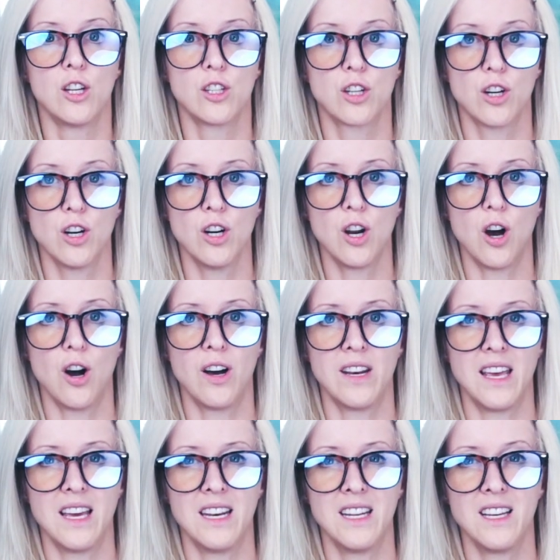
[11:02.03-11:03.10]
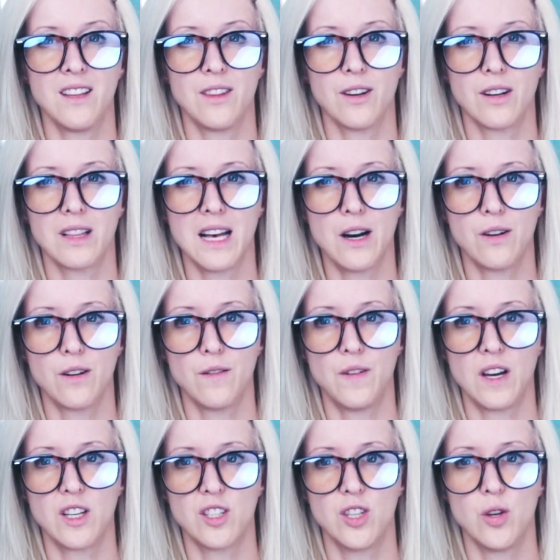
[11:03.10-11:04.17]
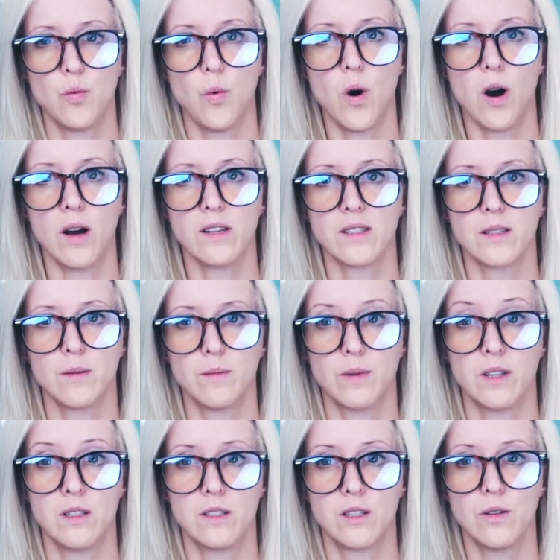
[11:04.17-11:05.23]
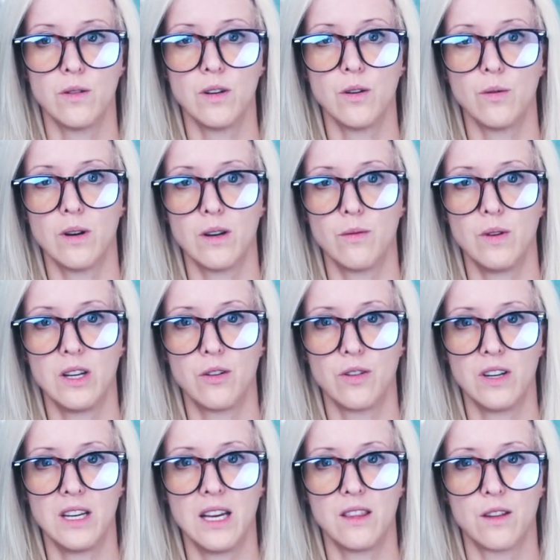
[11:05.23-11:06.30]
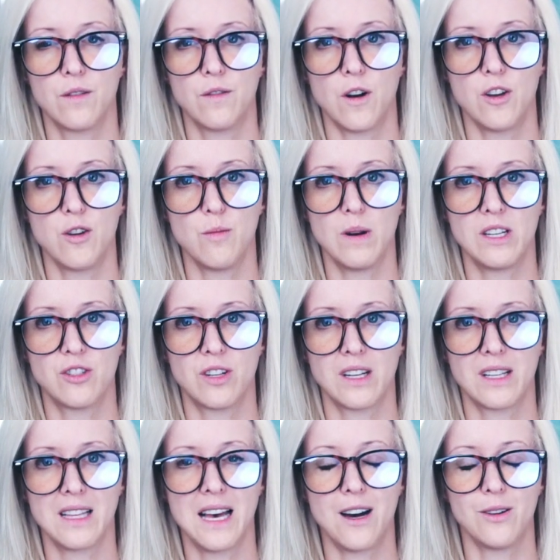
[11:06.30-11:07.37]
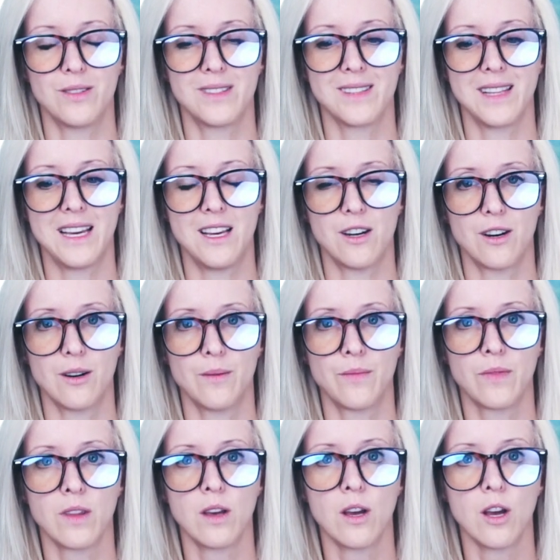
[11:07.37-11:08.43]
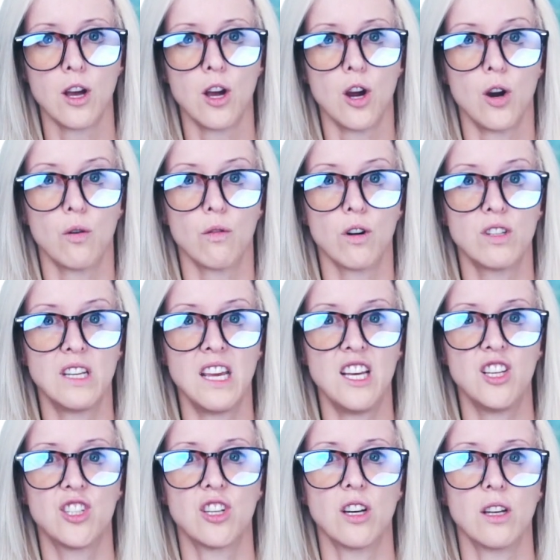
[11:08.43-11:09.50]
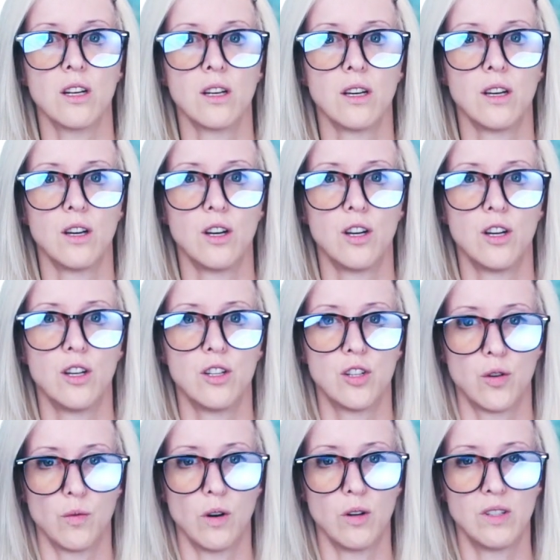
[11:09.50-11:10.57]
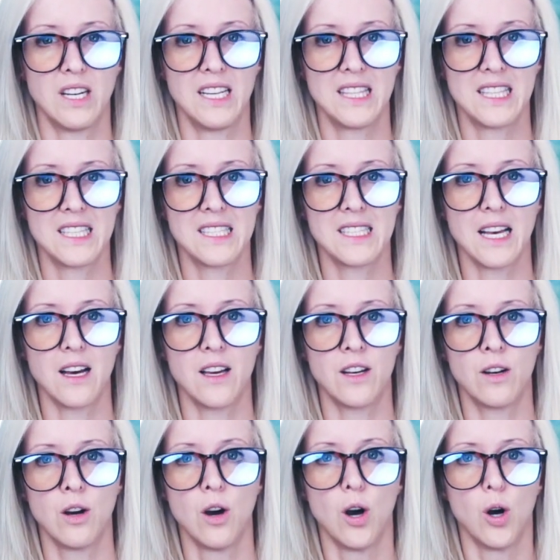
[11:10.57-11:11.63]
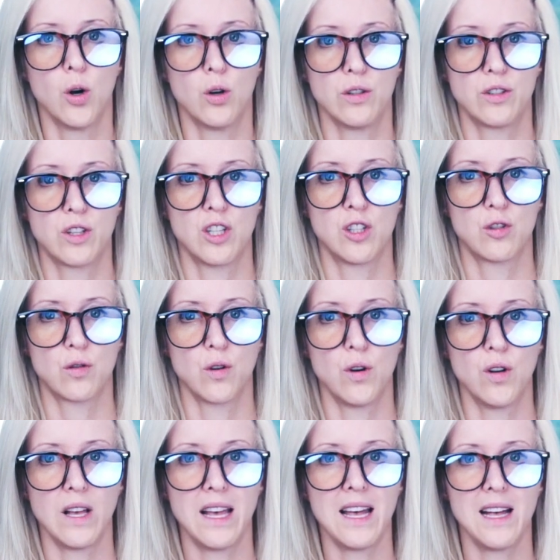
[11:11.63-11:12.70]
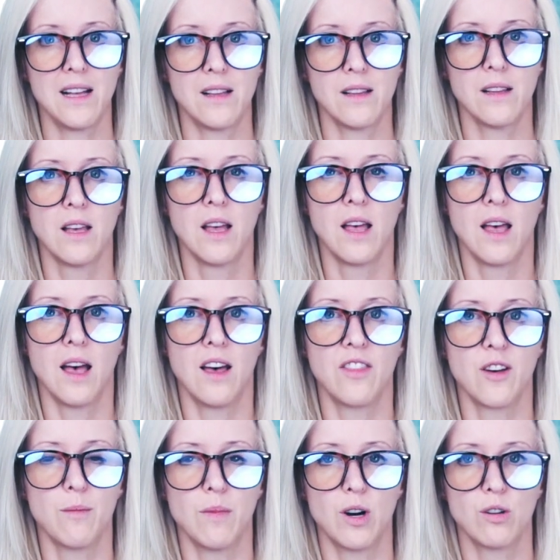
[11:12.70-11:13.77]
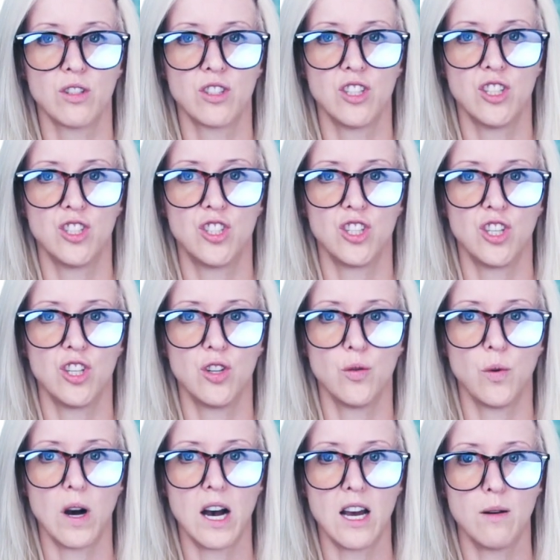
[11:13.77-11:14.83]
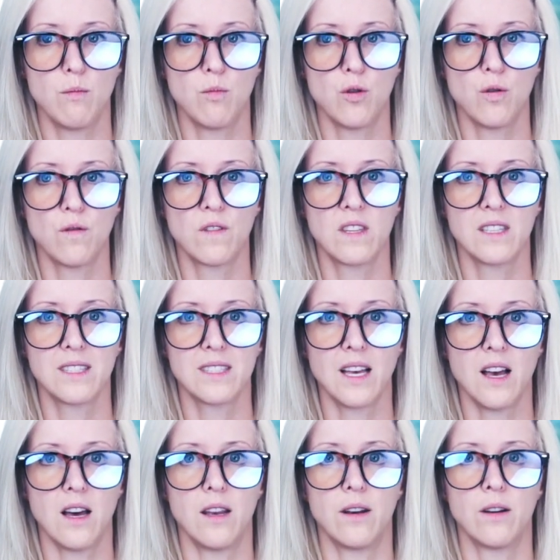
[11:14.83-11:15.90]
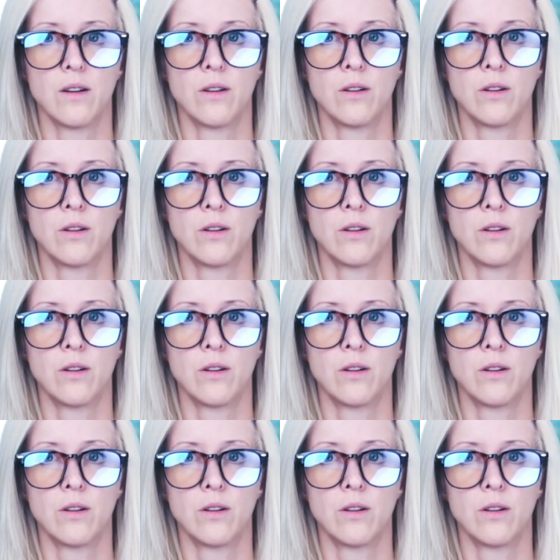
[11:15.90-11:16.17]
Turn on any other cloud effects you want, but do it when we create the volumetric clouds later. Rotation. To rotate the sun, hold Ctrl L and the mouse to GUI move the sun.